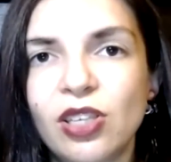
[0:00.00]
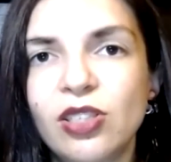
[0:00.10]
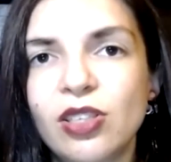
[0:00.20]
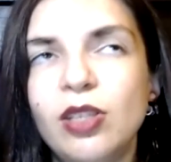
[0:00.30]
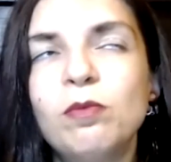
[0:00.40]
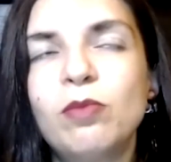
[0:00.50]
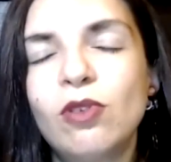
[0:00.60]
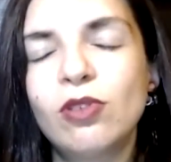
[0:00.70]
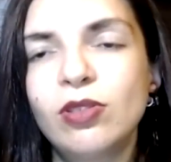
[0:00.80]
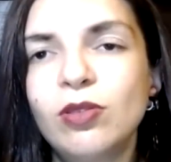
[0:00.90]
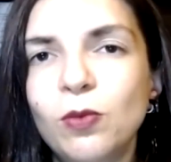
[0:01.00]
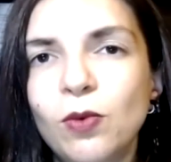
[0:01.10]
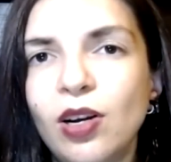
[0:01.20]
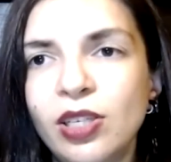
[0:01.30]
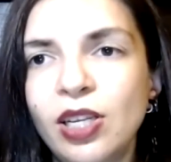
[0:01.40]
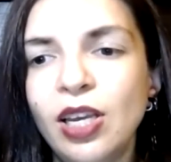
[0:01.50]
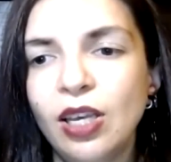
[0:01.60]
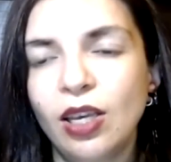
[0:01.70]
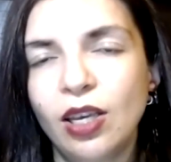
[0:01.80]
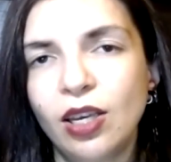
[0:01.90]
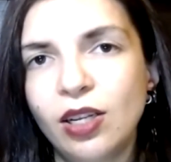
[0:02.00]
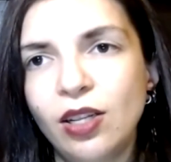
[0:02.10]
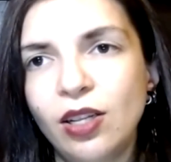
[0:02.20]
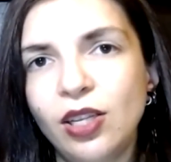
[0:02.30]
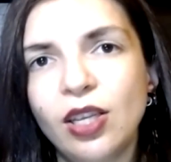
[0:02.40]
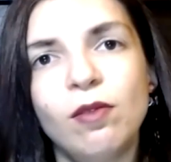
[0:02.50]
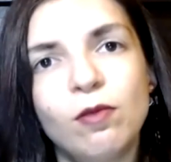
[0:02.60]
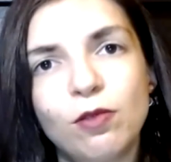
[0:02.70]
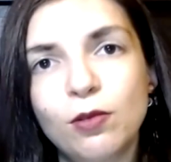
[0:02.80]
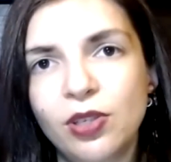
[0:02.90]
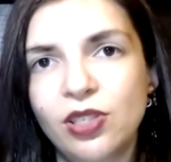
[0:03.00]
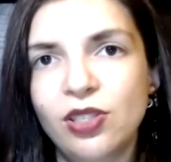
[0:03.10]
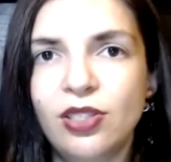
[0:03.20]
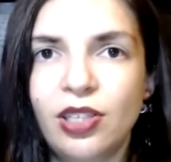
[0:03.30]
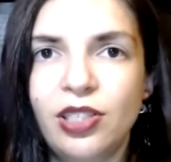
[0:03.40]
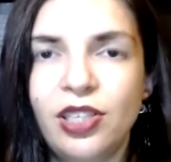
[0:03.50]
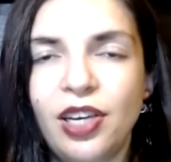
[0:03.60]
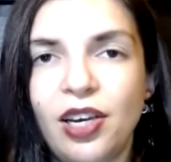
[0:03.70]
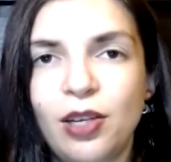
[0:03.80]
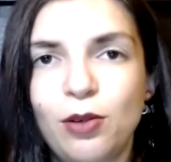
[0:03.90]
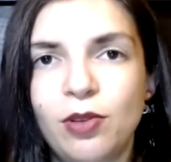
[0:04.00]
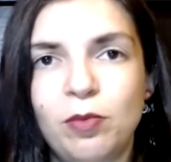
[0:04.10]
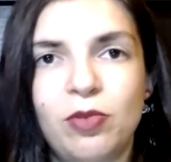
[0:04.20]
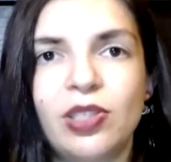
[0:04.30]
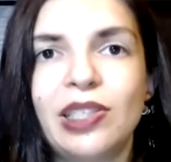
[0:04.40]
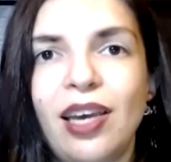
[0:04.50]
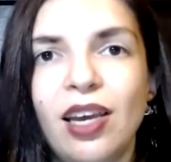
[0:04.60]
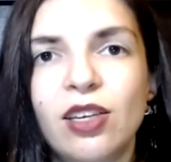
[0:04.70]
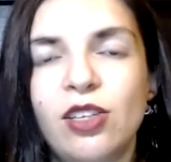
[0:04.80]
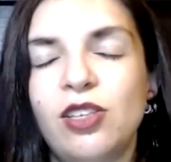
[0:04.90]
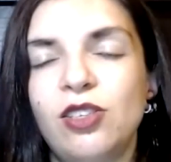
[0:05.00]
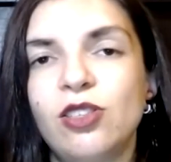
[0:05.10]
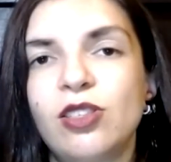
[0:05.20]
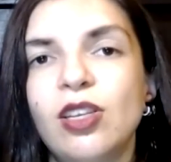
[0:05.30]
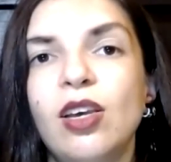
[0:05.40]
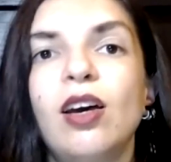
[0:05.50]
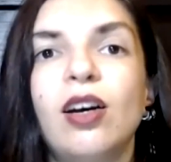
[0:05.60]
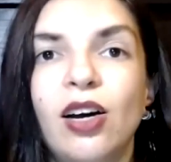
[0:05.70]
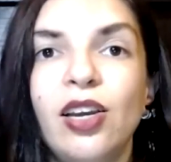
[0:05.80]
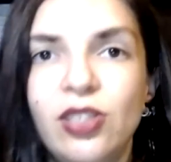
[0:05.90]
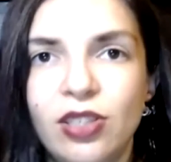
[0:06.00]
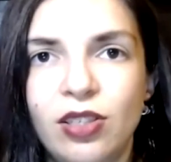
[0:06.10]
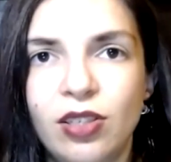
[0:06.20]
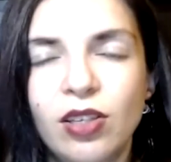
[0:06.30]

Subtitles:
and an important one in the influence that he had on the protagonist, Aiden.